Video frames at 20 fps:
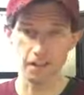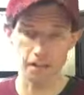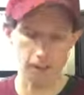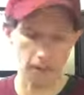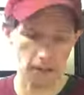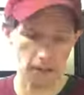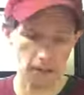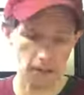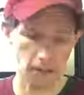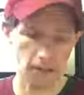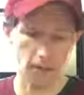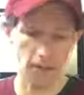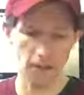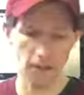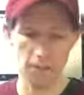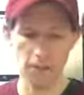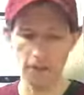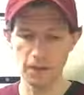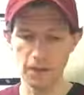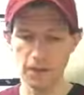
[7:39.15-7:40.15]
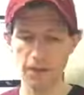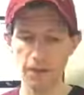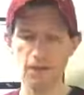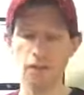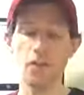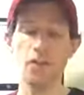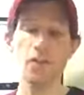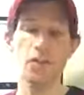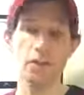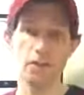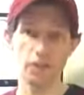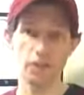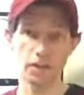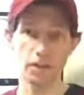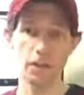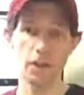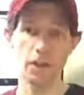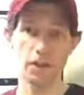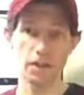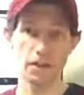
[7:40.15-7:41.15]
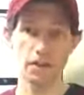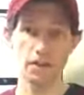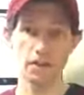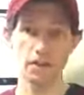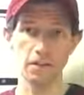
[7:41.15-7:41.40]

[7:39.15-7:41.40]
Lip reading: okay? But it's a longer chain,